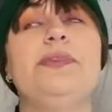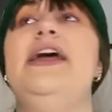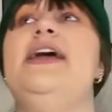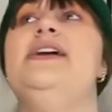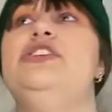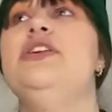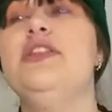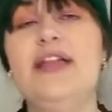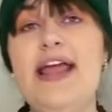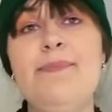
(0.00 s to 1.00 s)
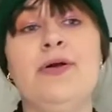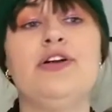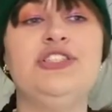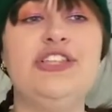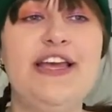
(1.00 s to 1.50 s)
And to the lay
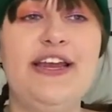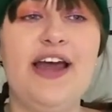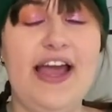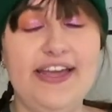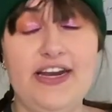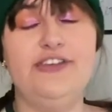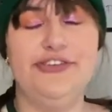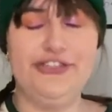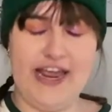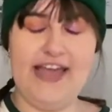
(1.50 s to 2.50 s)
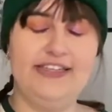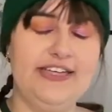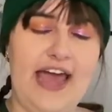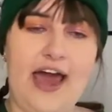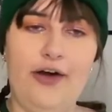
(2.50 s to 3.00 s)
person, I can
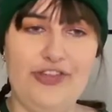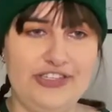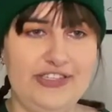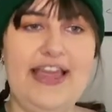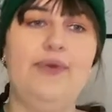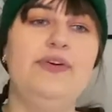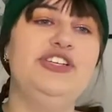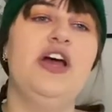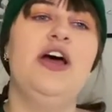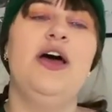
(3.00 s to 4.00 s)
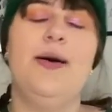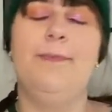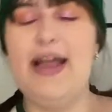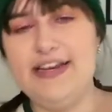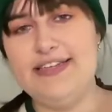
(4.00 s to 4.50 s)
understand how this language
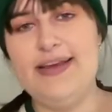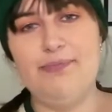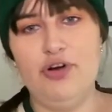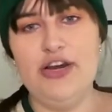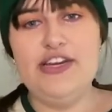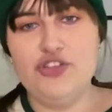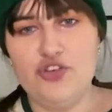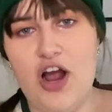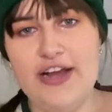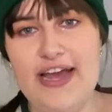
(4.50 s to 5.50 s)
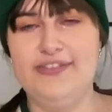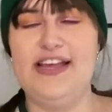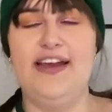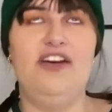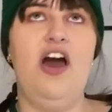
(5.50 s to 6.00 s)
might seem pretty strong
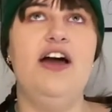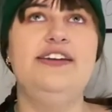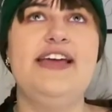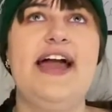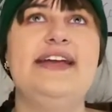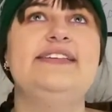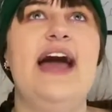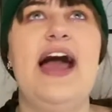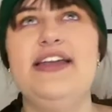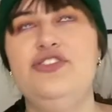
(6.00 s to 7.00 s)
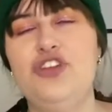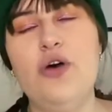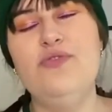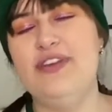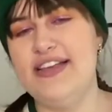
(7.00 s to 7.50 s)
outside of context. I
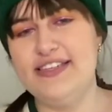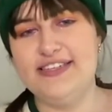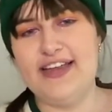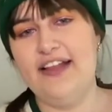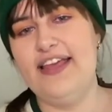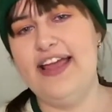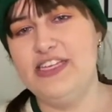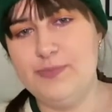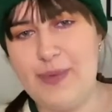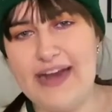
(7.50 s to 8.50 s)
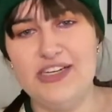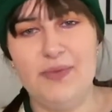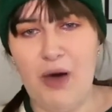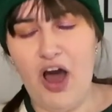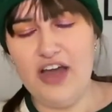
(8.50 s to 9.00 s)
don't necessarily expect a
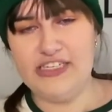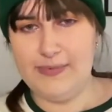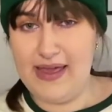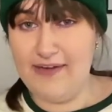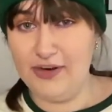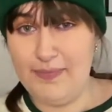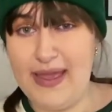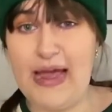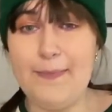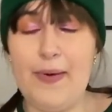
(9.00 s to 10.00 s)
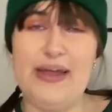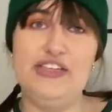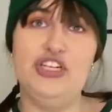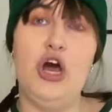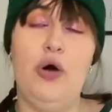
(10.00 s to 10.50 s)
bot to be able to pick up on my
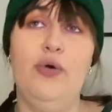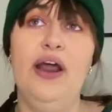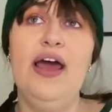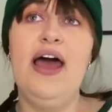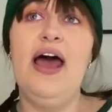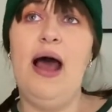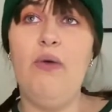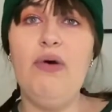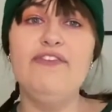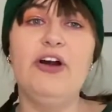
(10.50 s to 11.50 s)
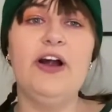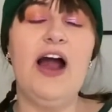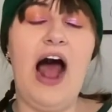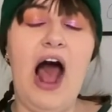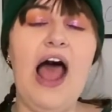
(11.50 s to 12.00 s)
tone.
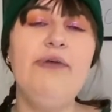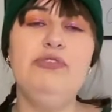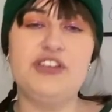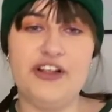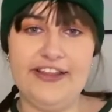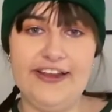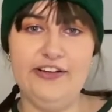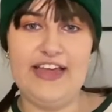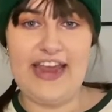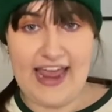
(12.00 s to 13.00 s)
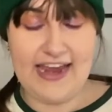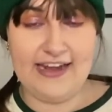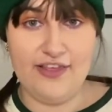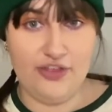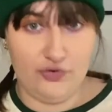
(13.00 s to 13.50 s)
However, I was clearly
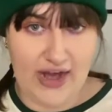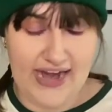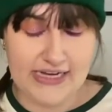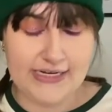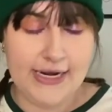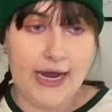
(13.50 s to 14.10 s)
in the right.